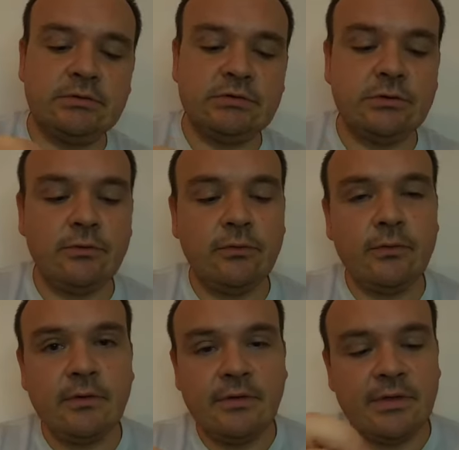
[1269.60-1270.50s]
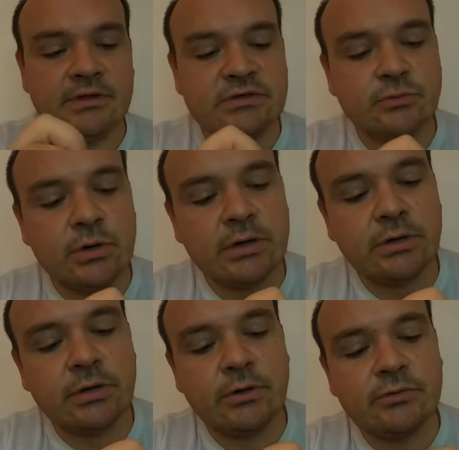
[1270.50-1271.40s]
so this
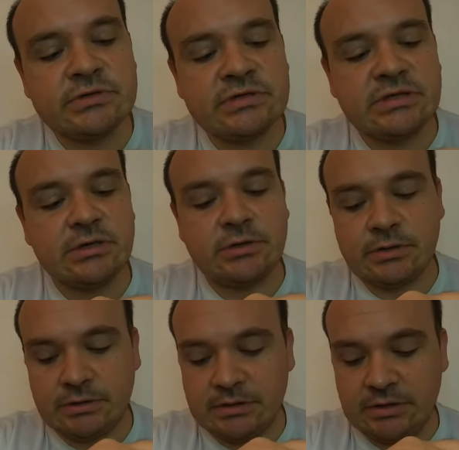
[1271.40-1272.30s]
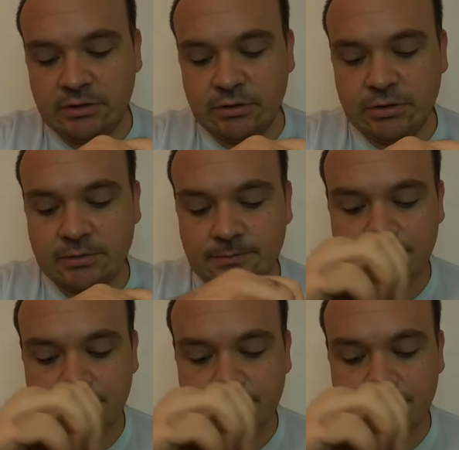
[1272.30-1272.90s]
one goes here here